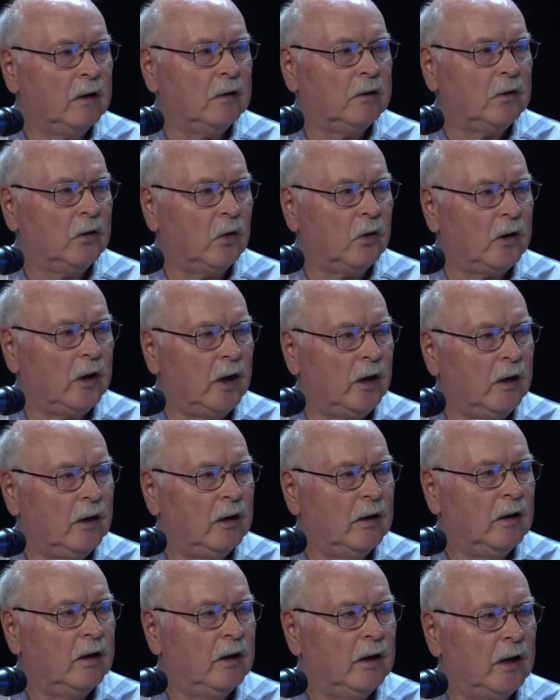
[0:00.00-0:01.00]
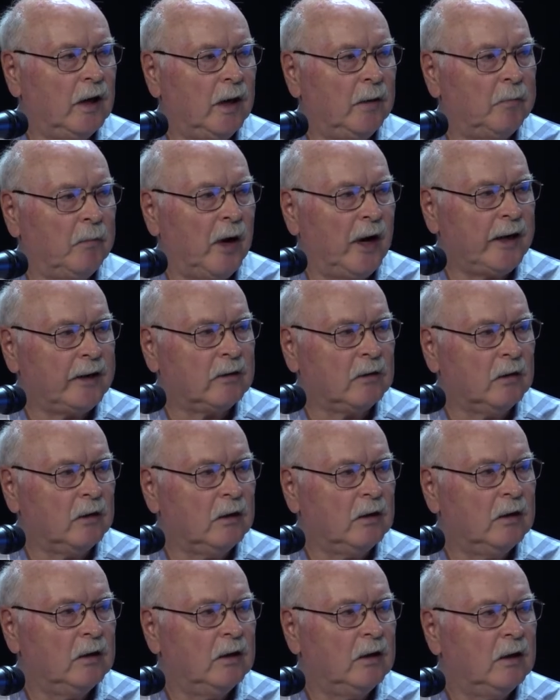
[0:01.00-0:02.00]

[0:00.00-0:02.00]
Dora, and Michael